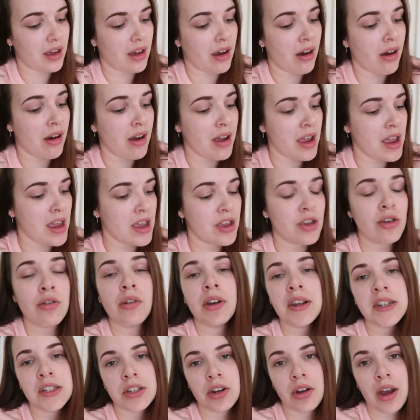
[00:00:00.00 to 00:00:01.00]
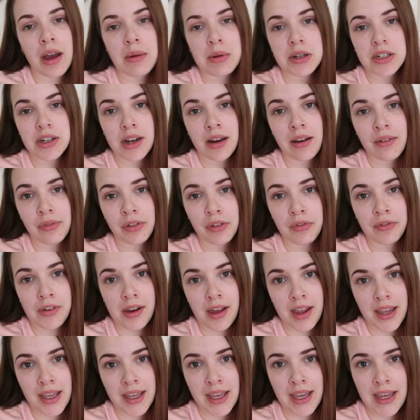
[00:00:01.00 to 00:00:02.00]
You guys know how much I love the
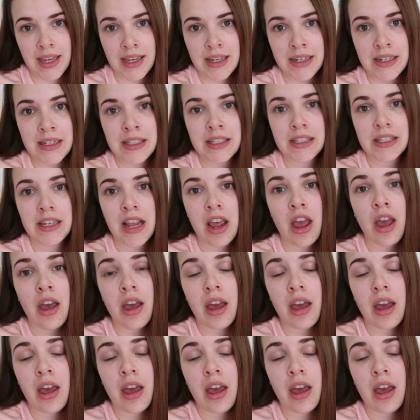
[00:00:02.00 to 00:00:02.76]
flying keys,